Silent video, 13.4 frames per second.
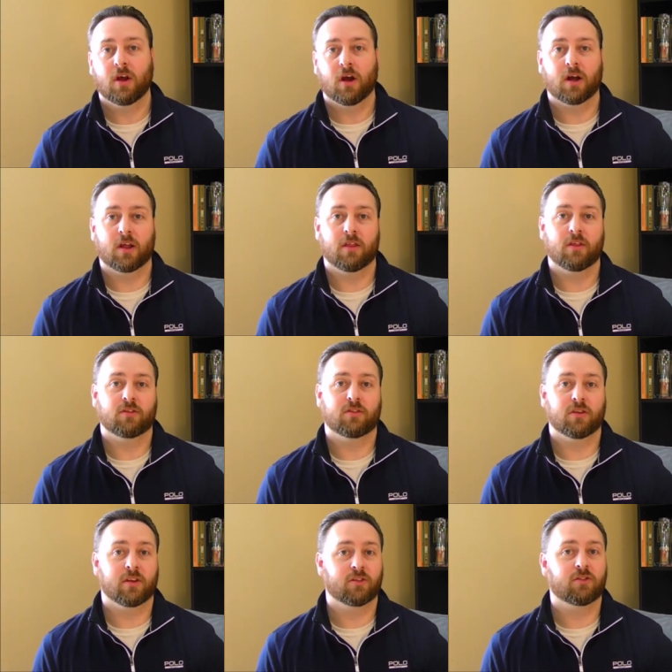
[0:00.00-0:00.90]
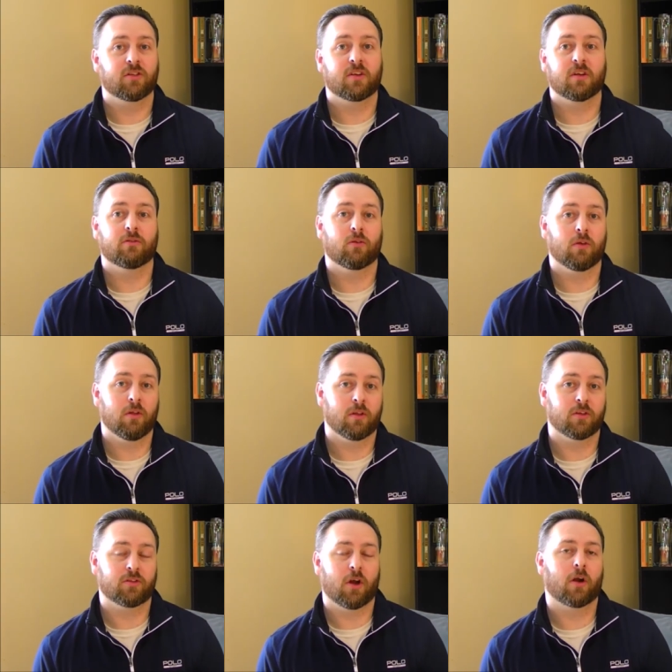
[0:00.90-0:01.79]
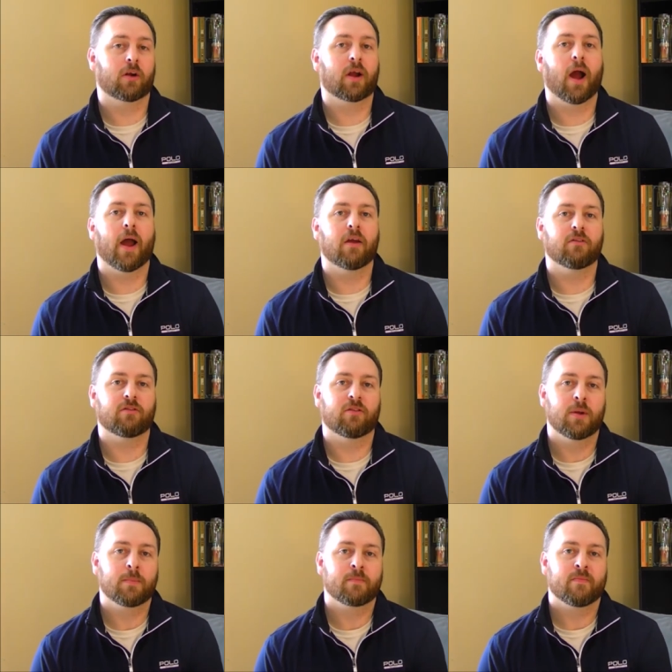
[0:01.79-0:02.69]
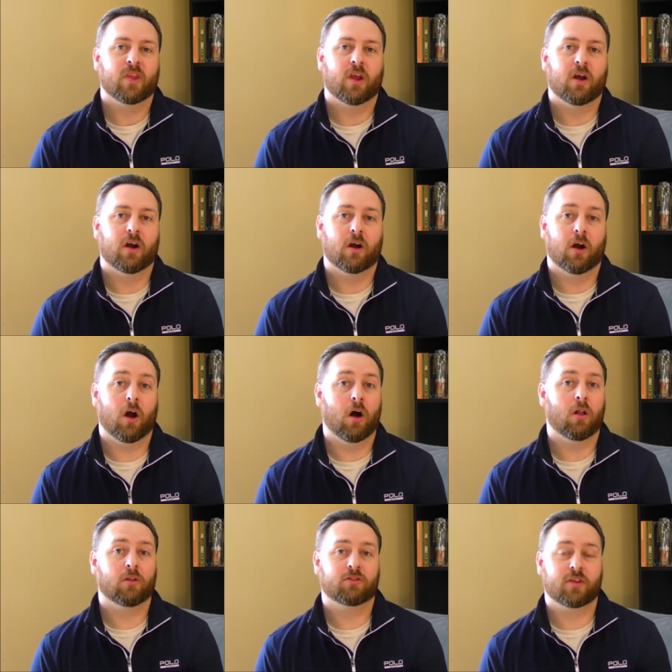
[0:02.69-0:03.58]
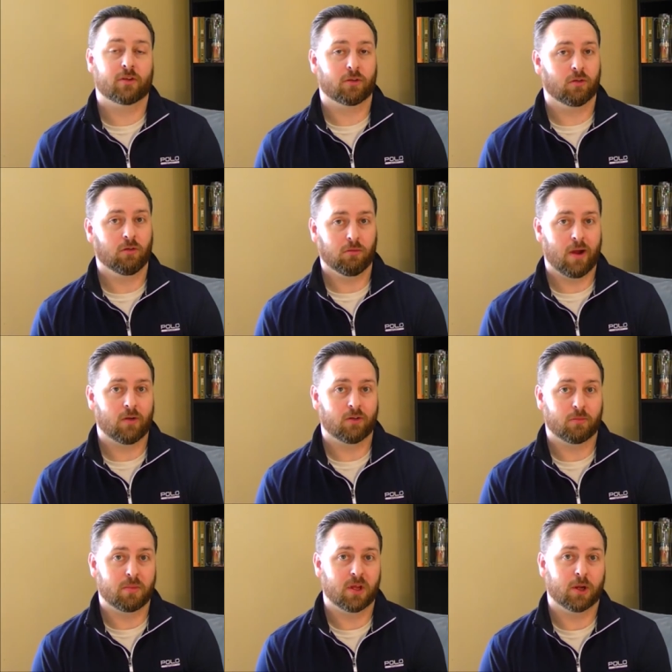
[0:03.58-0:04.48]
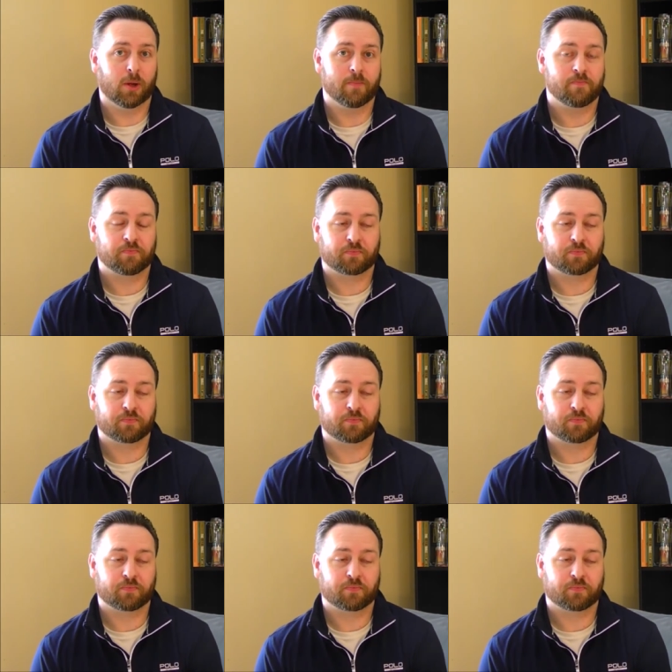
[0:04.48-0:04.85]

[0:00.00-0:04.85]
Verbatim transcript: uh, this initiative or this archive uh, all centered around beer.